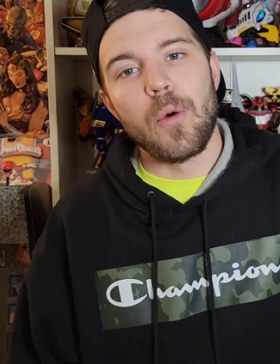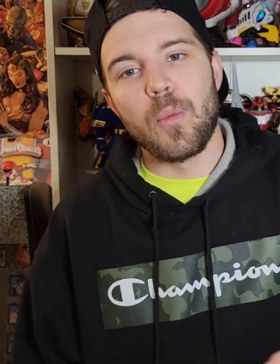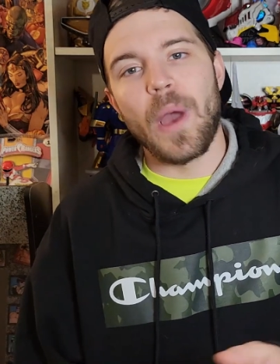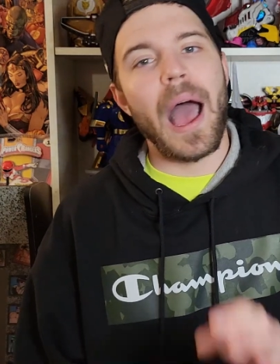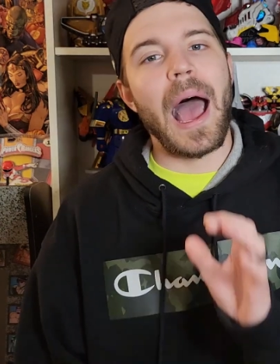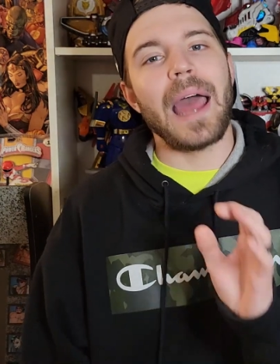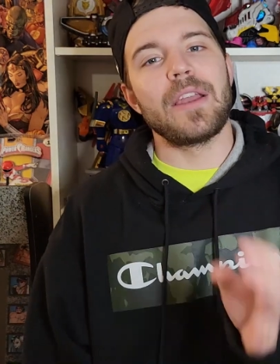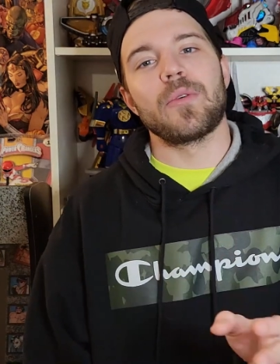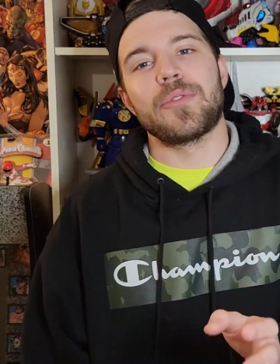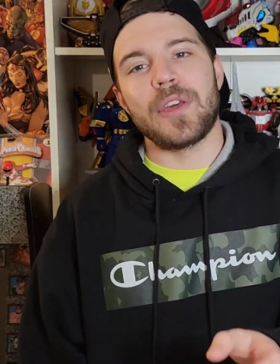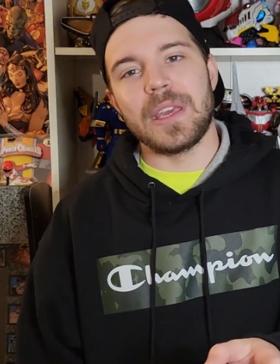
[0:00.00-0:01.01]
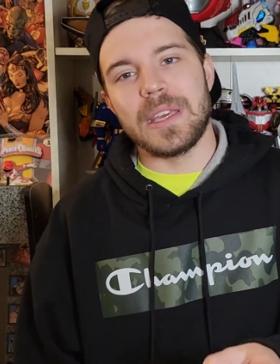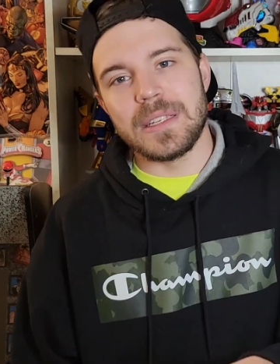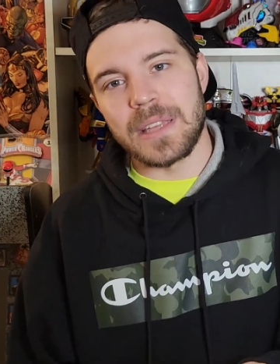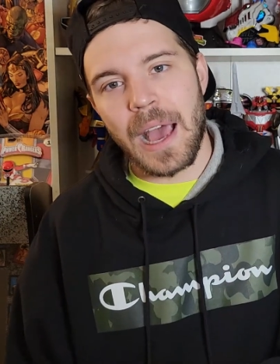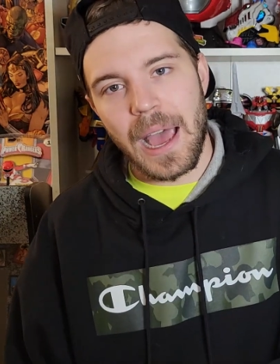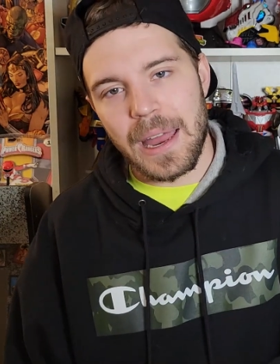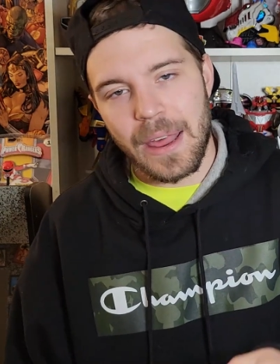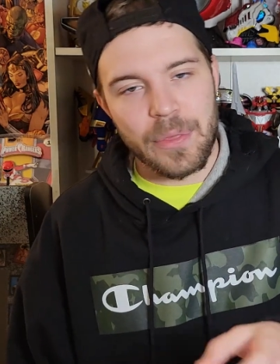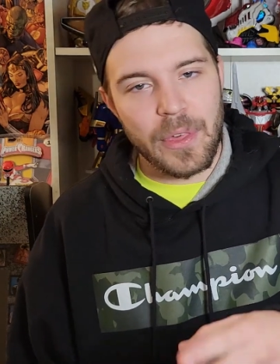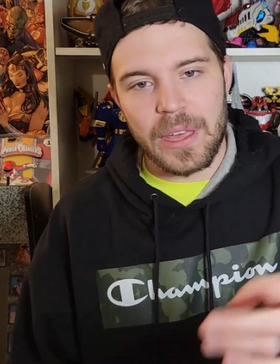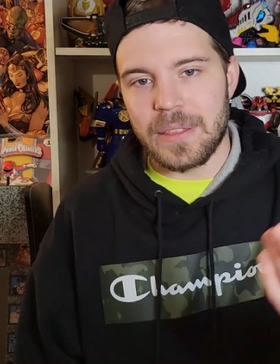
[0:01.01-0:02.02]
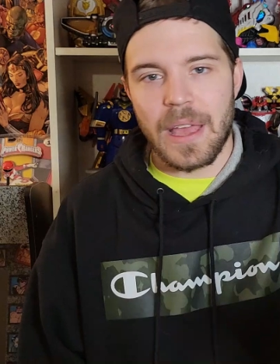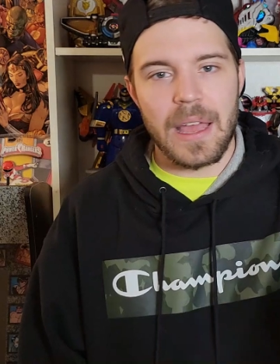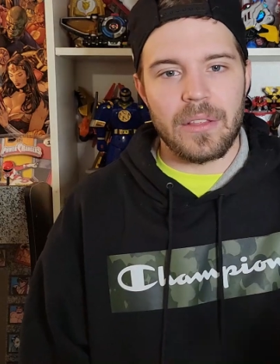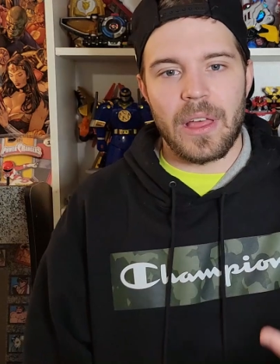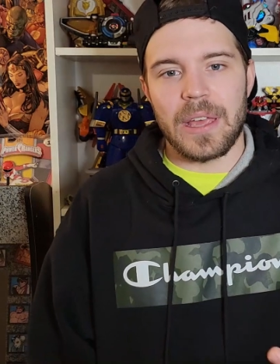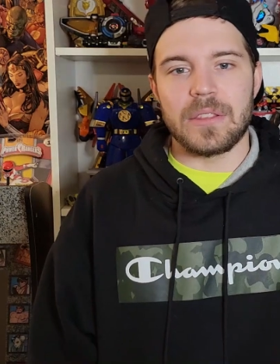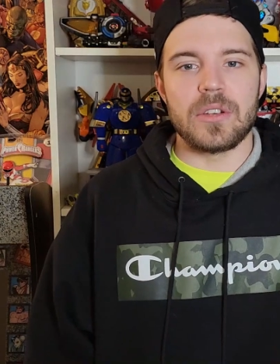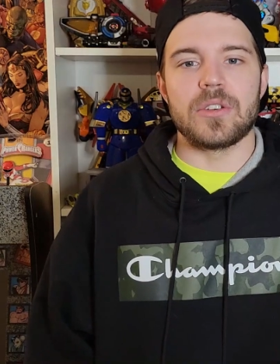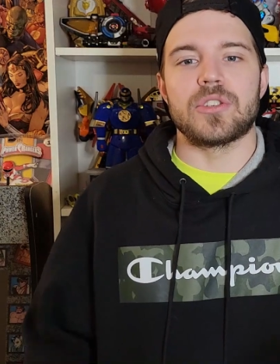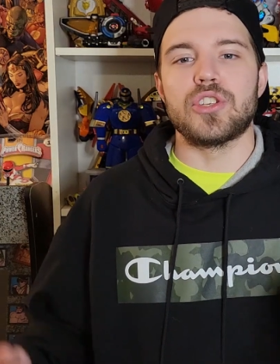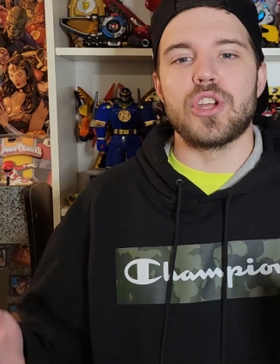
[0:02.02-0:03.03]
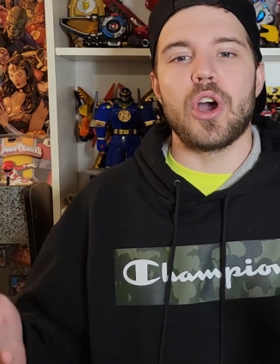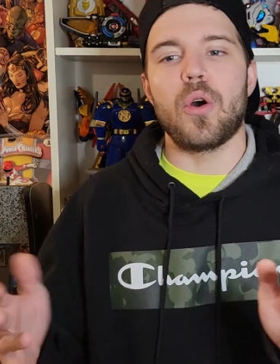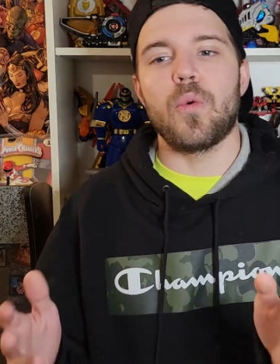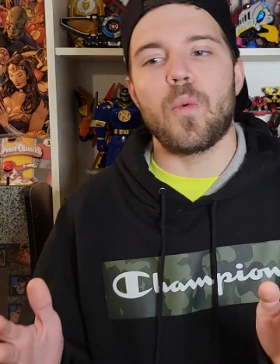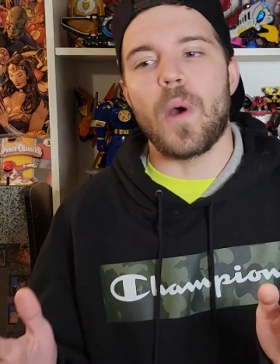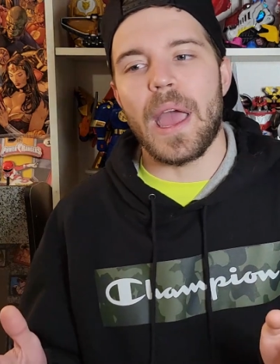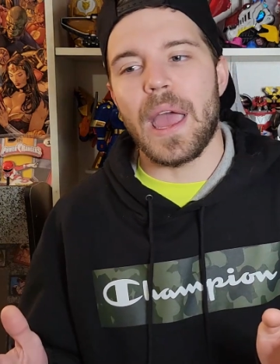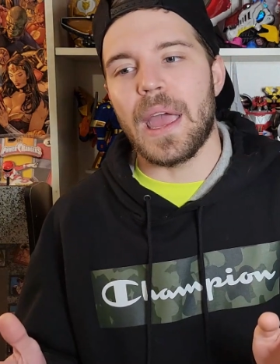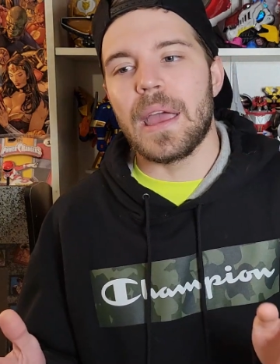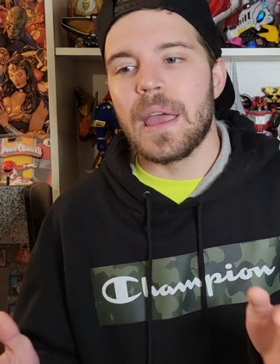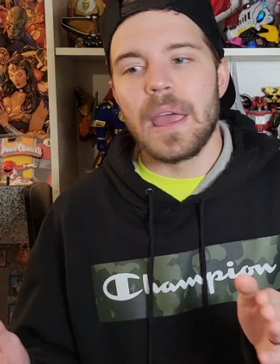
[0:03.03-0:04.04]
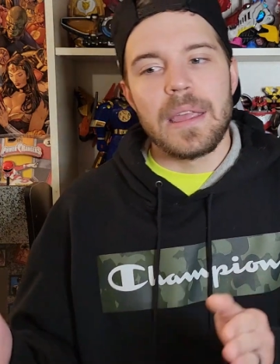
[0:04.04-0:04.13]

Well, I don't think he died. I think that, like, there's no way